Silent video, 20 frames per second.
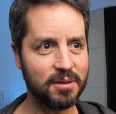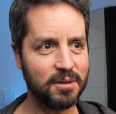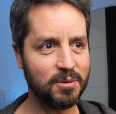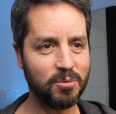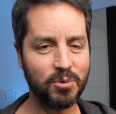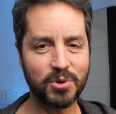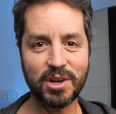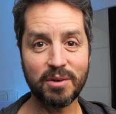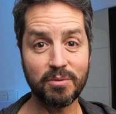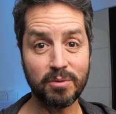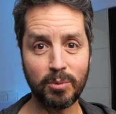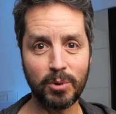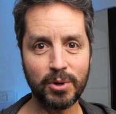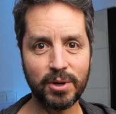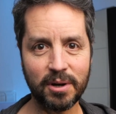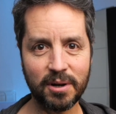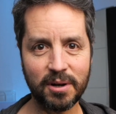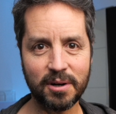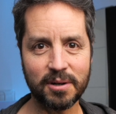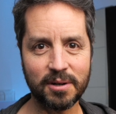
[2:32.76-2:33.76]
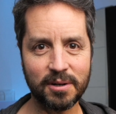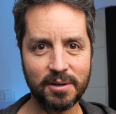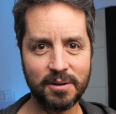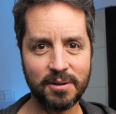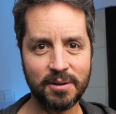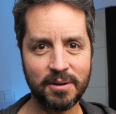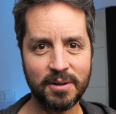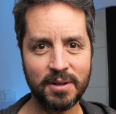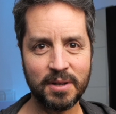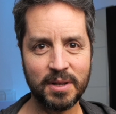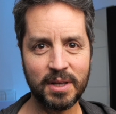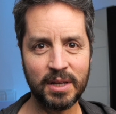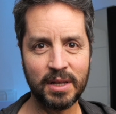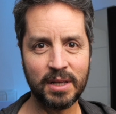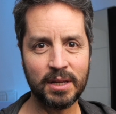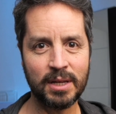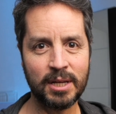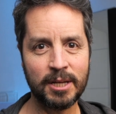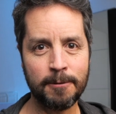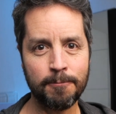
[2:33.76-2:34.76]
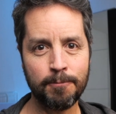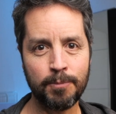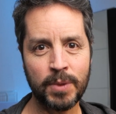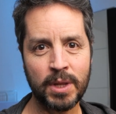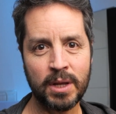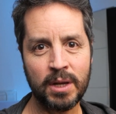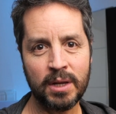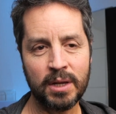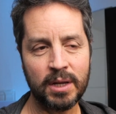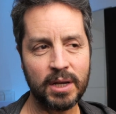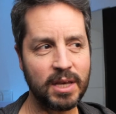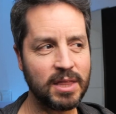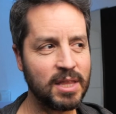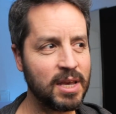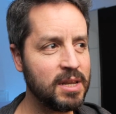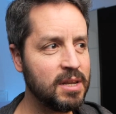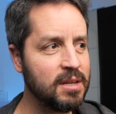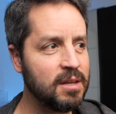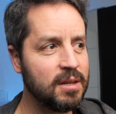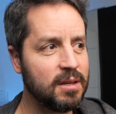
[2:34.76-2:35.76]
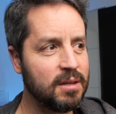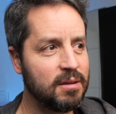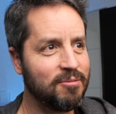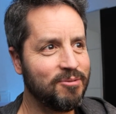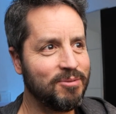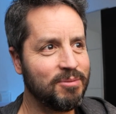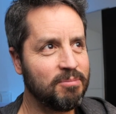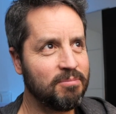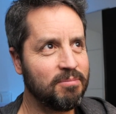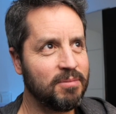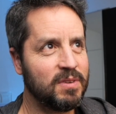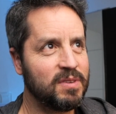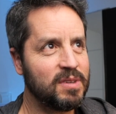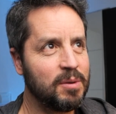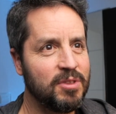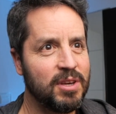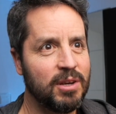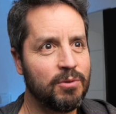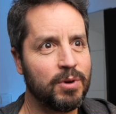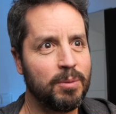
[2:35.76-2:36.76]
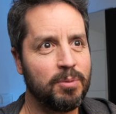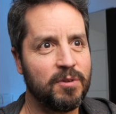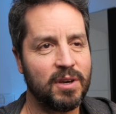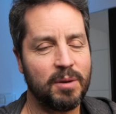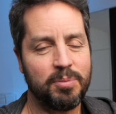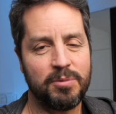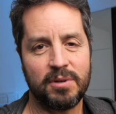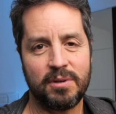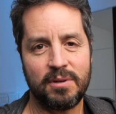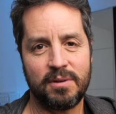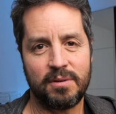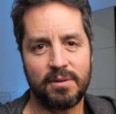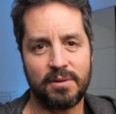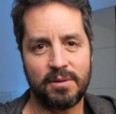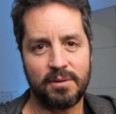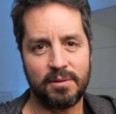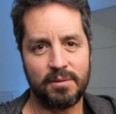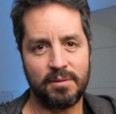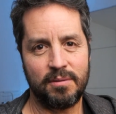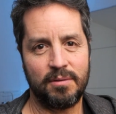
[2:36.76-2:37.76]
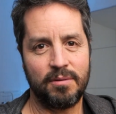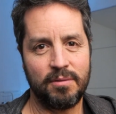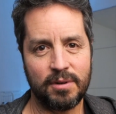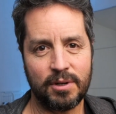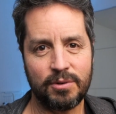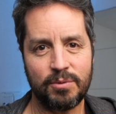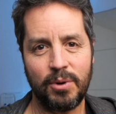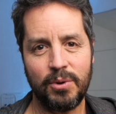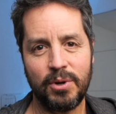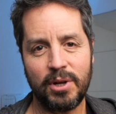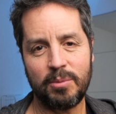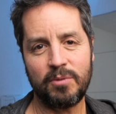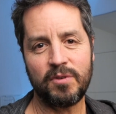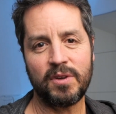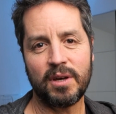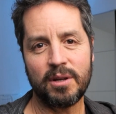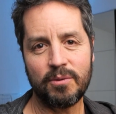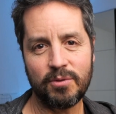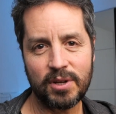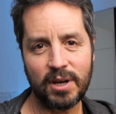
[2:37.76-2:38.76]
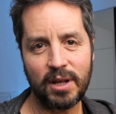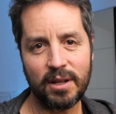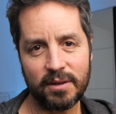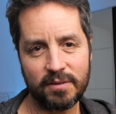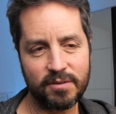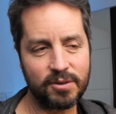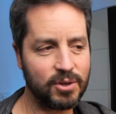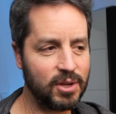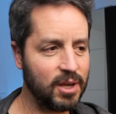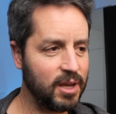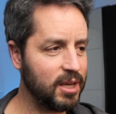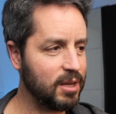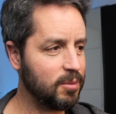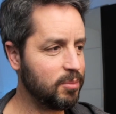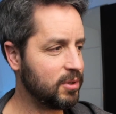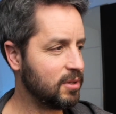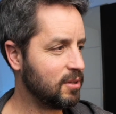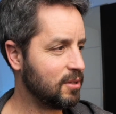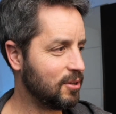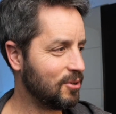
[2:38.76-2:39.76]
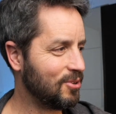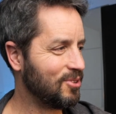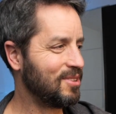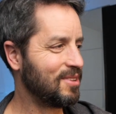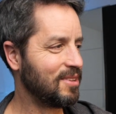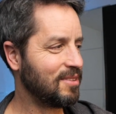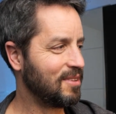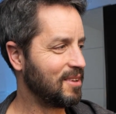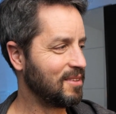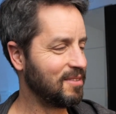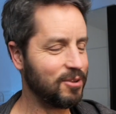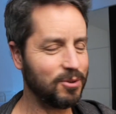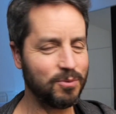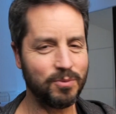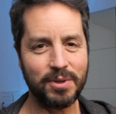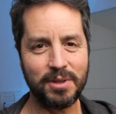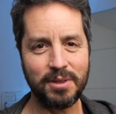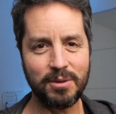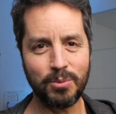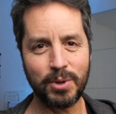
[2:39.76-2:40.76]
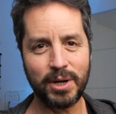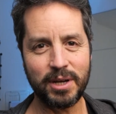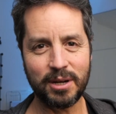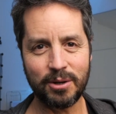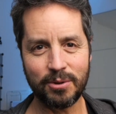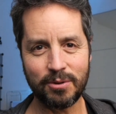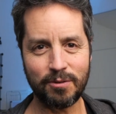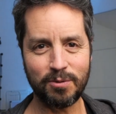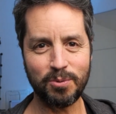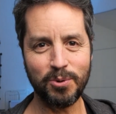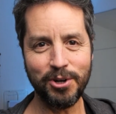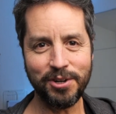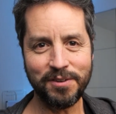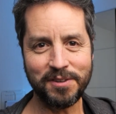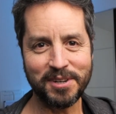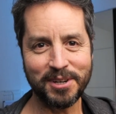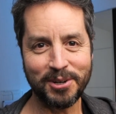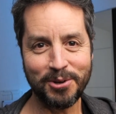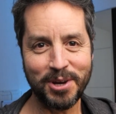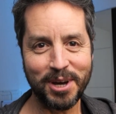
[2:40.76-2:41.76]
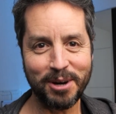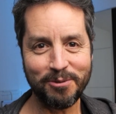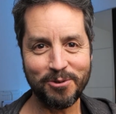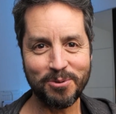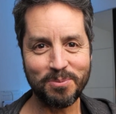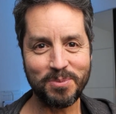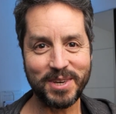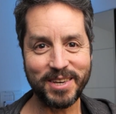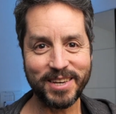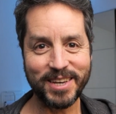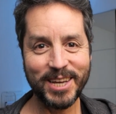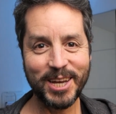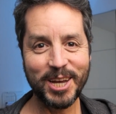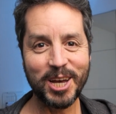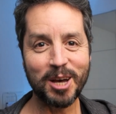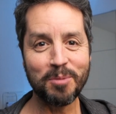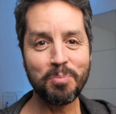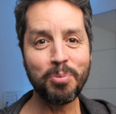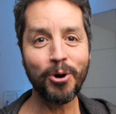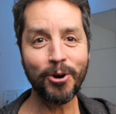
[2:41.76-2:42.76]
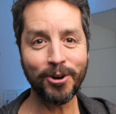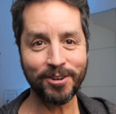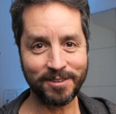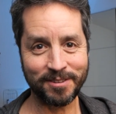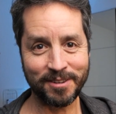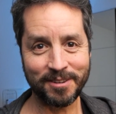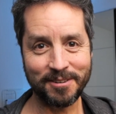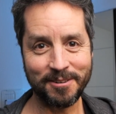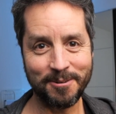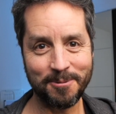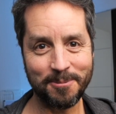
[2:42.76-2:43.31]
whatever we are. And then something creeps up that the grown-ups kind of tell us, okay, but that's not really the way how this works here. You have to be a person.